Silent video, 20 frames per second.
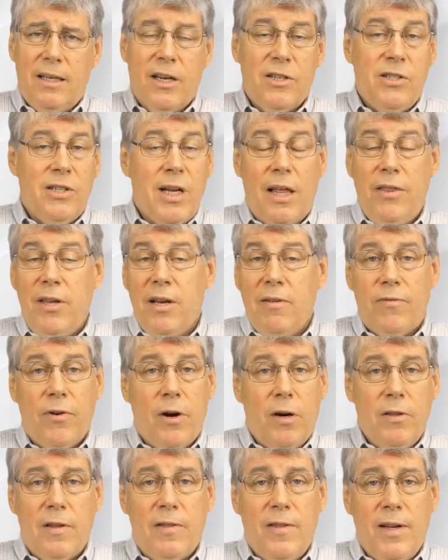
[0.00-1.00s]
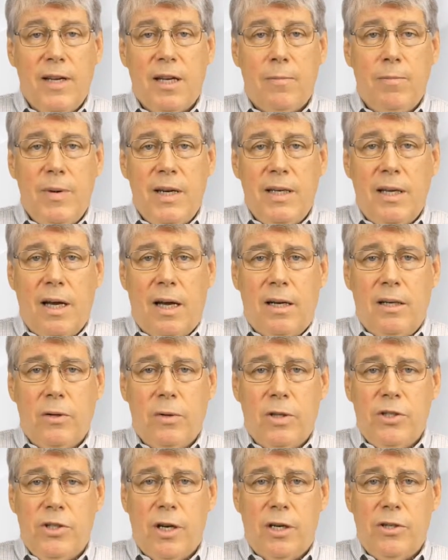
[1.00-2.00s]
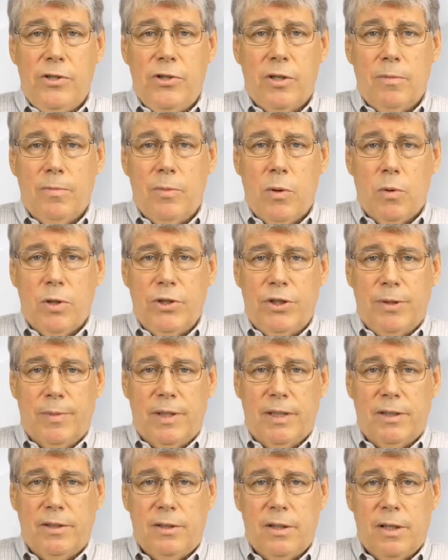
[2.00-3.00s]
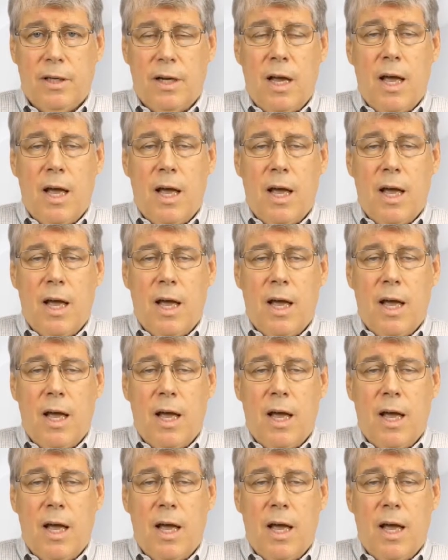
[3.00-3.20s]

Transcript: there's nothing further that can be done to adjust your apportionments.